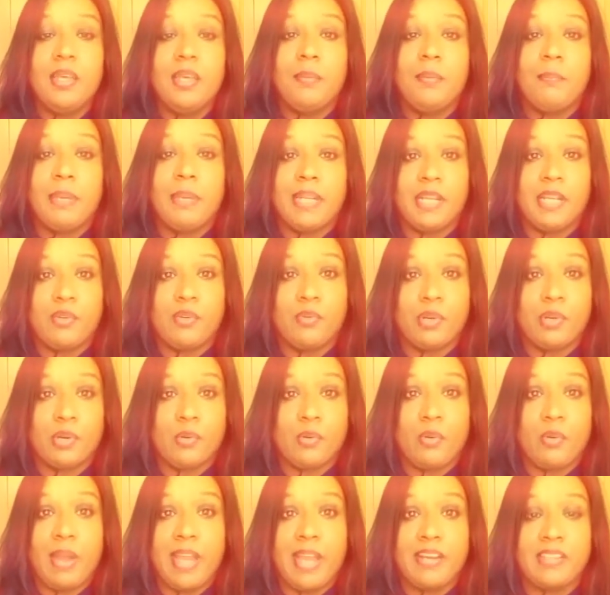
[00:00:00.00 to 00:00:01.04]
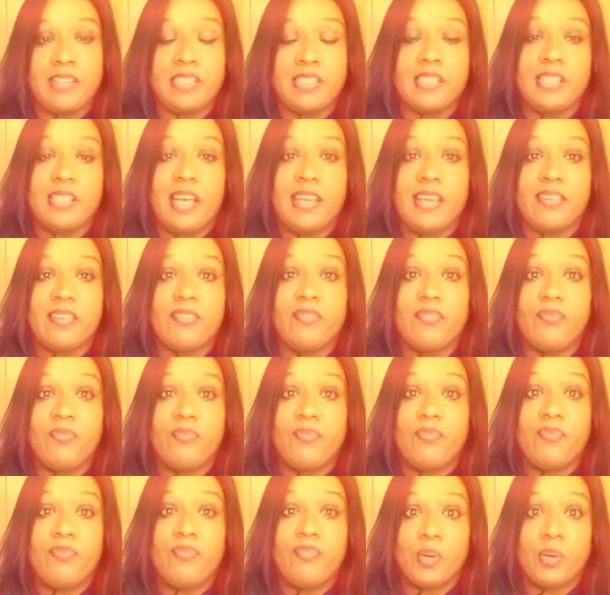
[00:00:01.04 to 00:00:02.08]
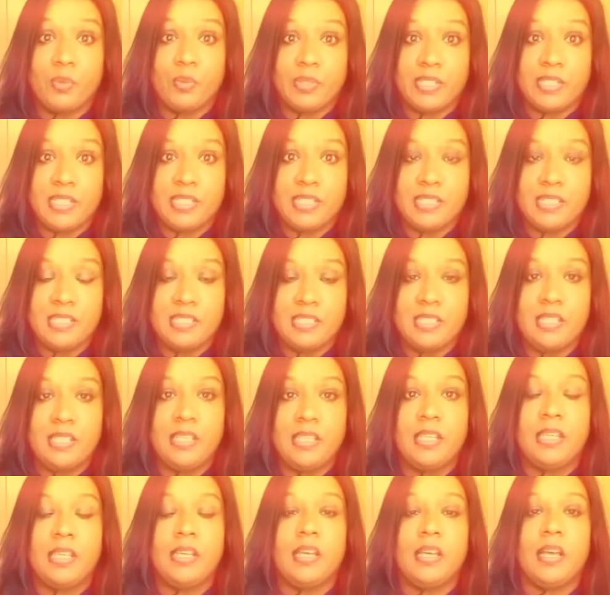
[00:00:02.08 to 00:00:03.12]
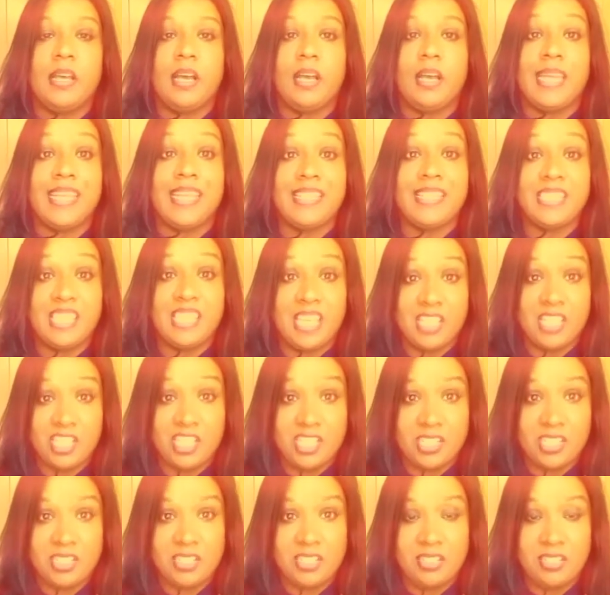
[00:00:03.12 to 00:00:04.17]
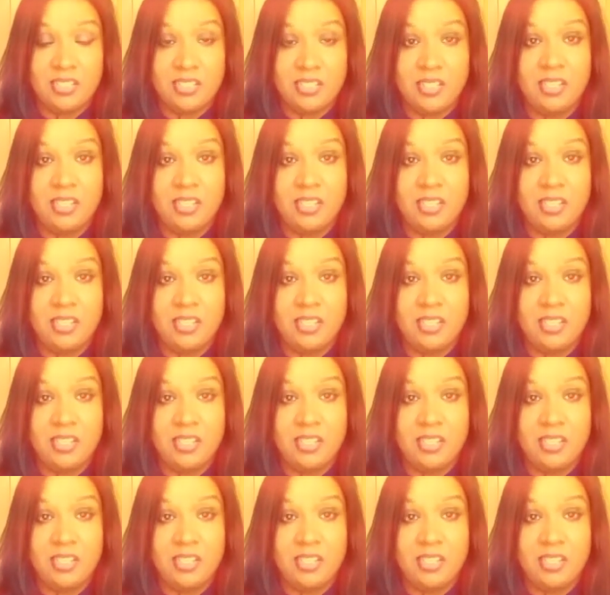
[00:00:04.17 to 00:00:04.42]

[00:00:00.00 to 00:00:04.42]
But it requires a lot of focus, intention.